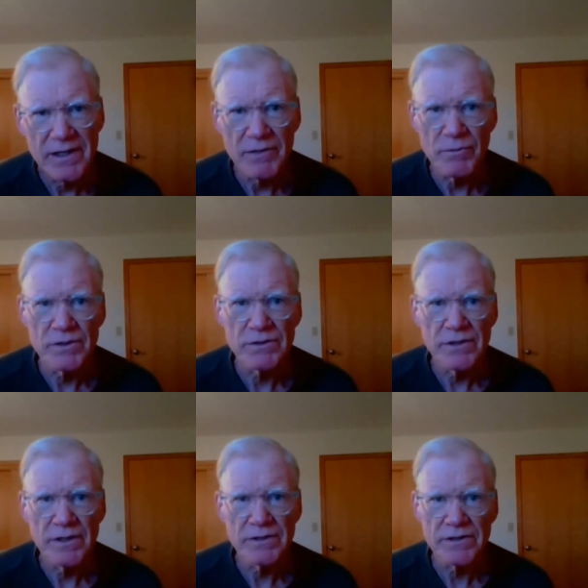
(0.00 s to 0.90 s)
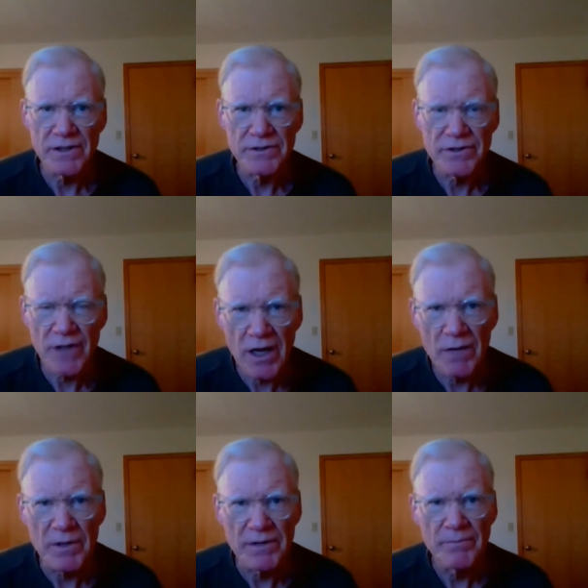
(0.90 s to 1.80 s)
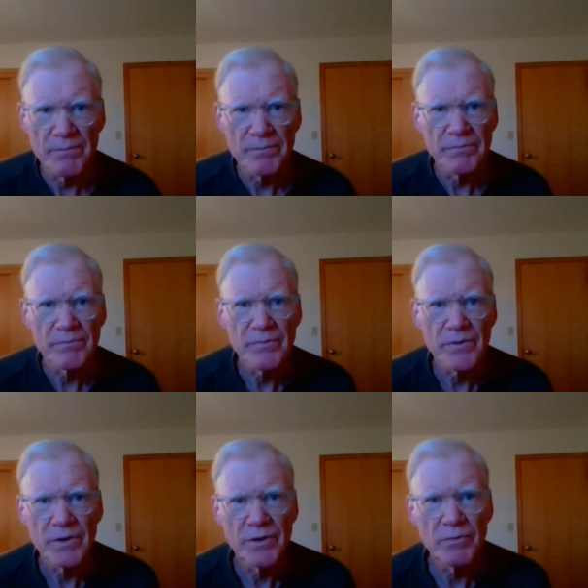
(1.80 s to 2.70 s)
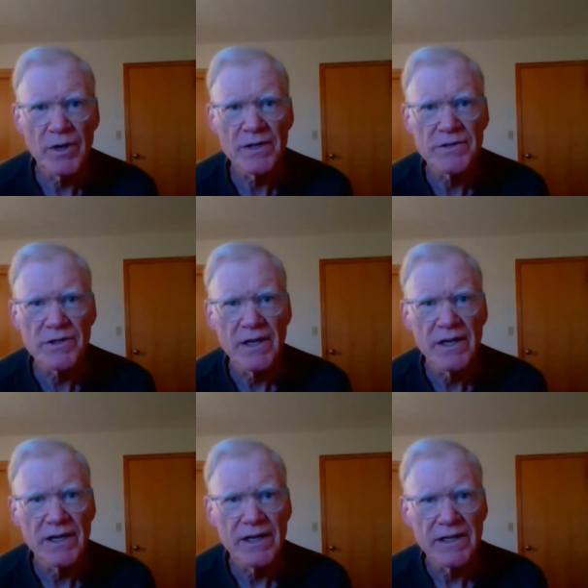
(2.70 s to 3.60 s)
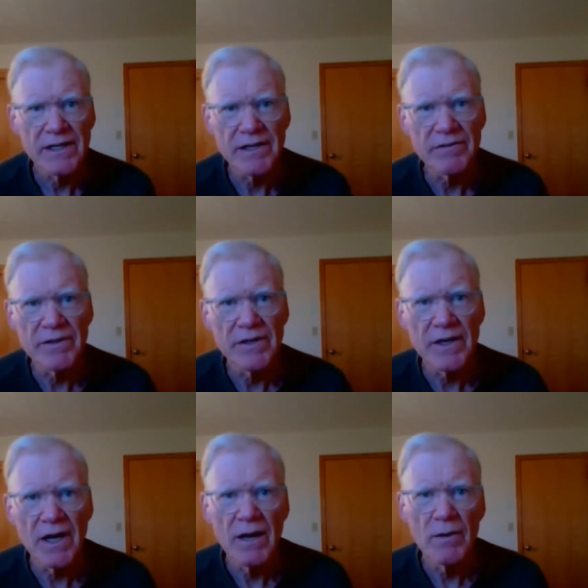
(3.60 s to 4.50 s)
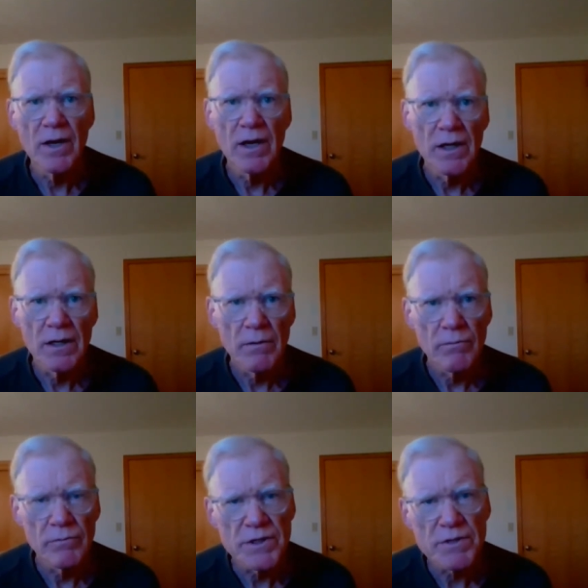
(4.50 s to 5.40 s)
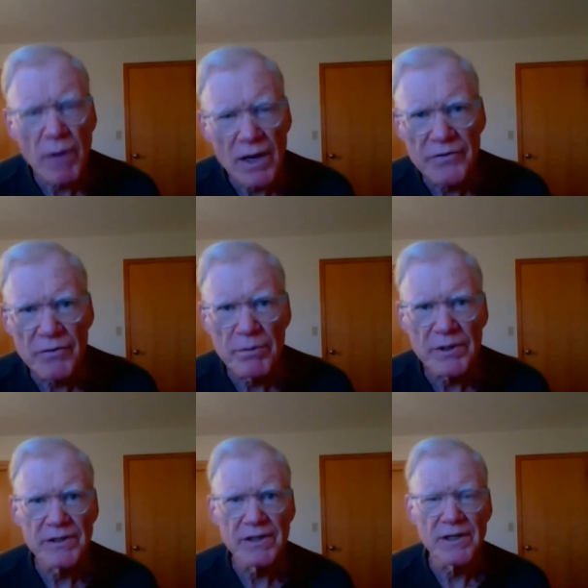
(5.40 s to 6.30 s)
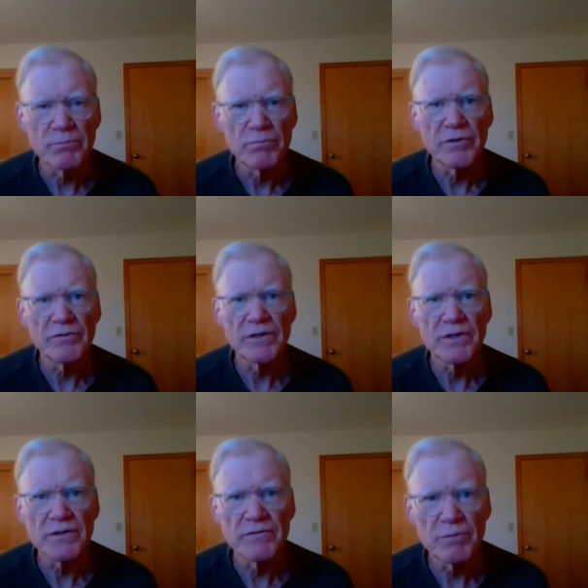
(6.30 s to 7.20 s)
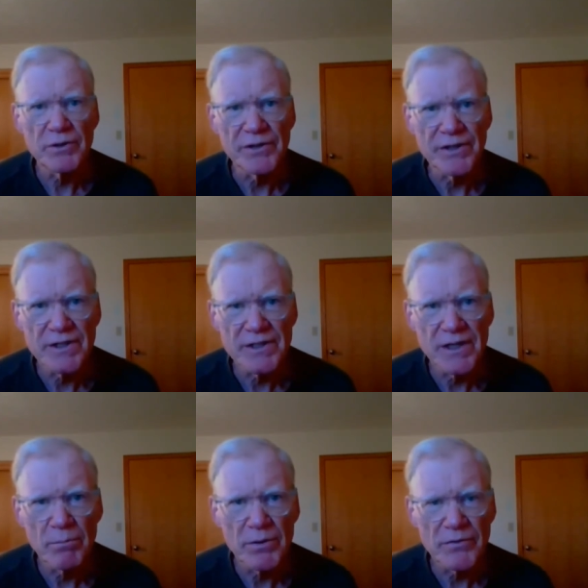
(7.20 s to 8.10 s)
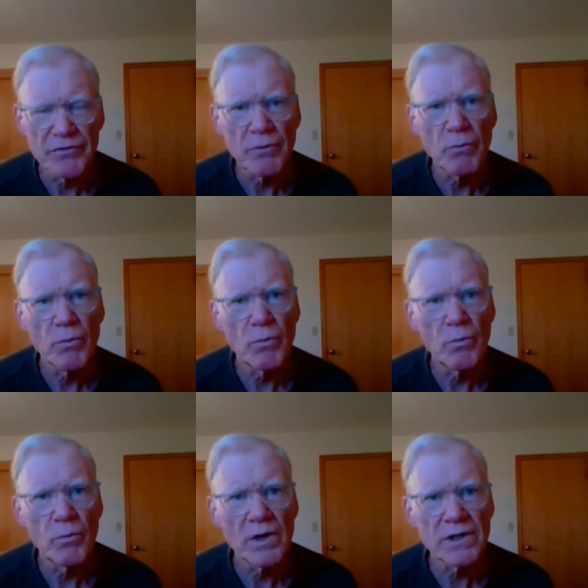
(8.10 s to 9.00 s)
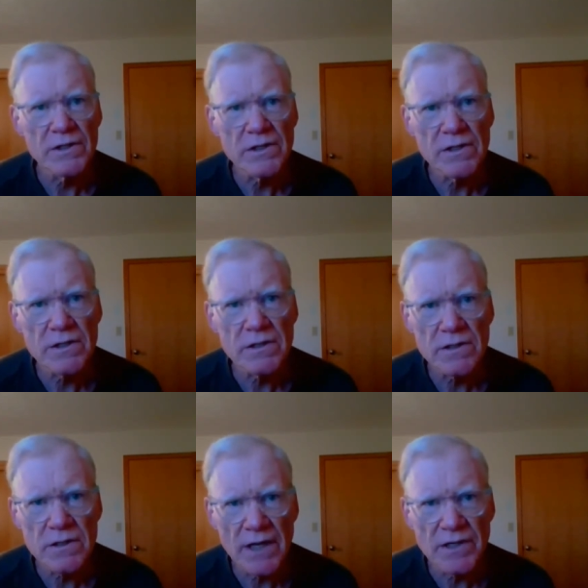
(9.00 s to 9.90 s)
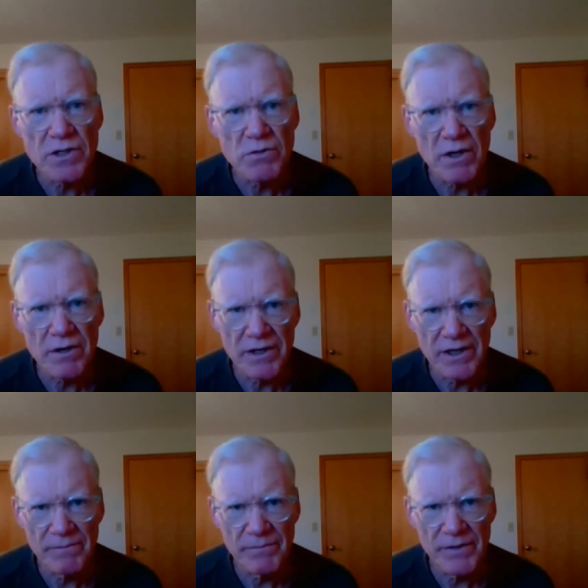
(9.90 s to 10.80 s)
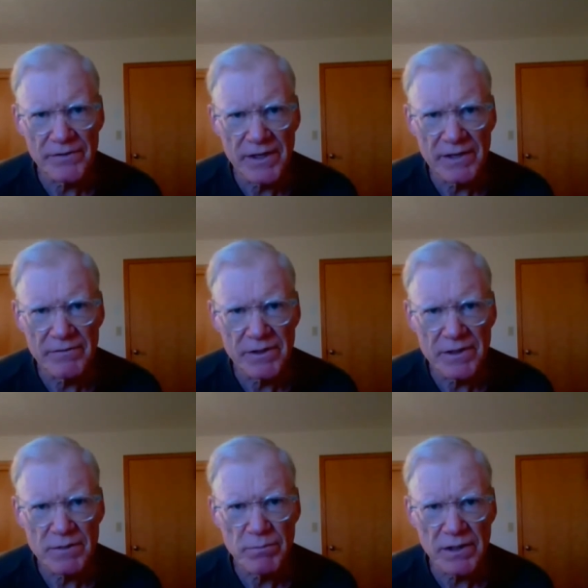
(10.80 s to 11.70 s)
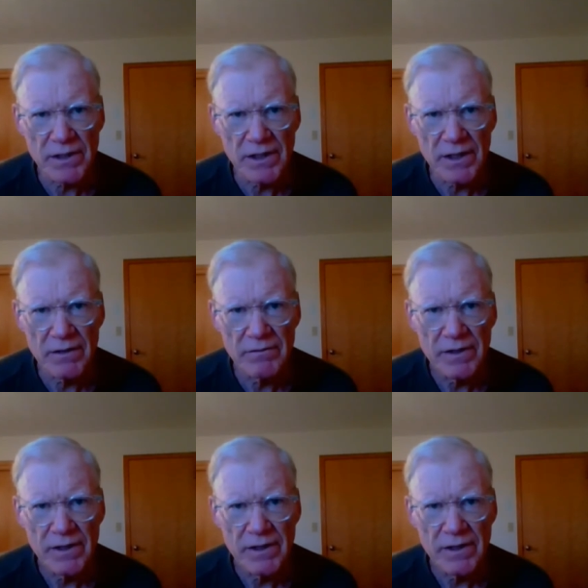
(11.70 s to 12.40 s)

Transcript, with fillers: It was his son Solomon who was given the responsibility and privilege of building the temple. So, what is this sanctuary that David is speaking of?